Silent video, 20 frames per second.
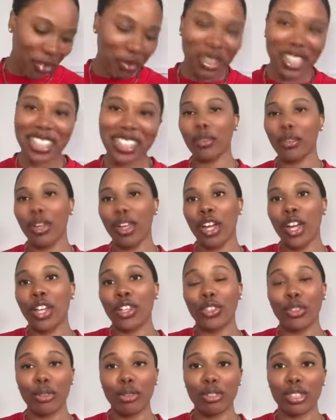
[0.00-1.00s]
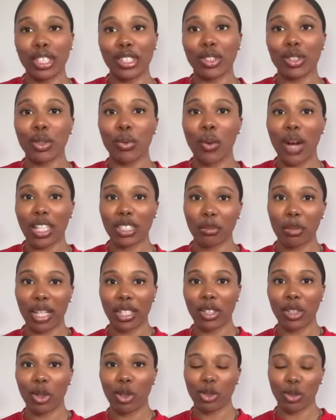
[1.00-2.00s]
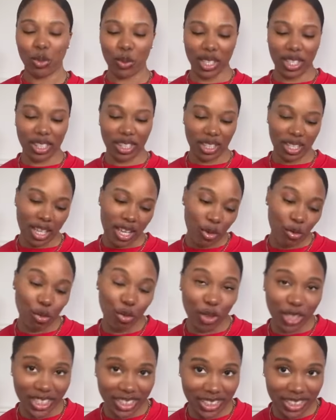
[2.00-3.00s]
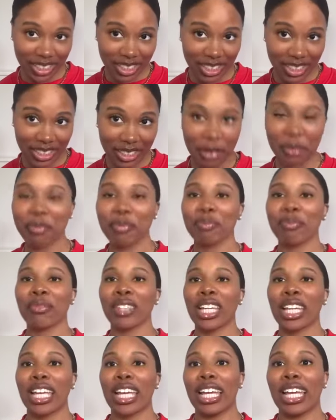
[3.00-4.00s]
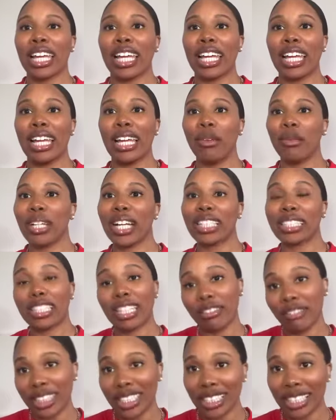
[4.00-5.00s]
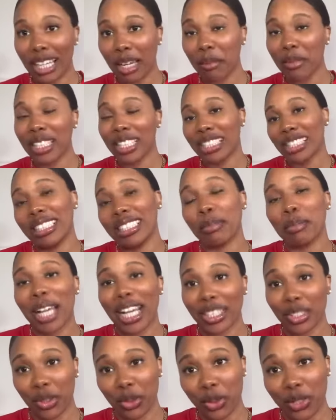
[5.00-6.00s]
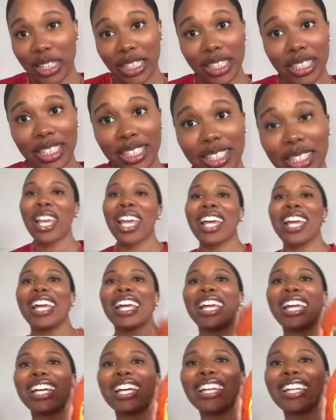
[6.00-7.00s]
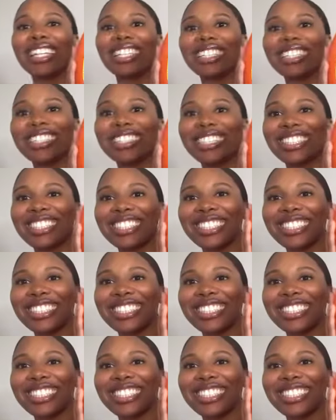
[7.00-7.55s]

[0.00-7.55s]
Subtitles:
been using to wash my clothes with recently. And when I say recently, I mean past 2 years. Is this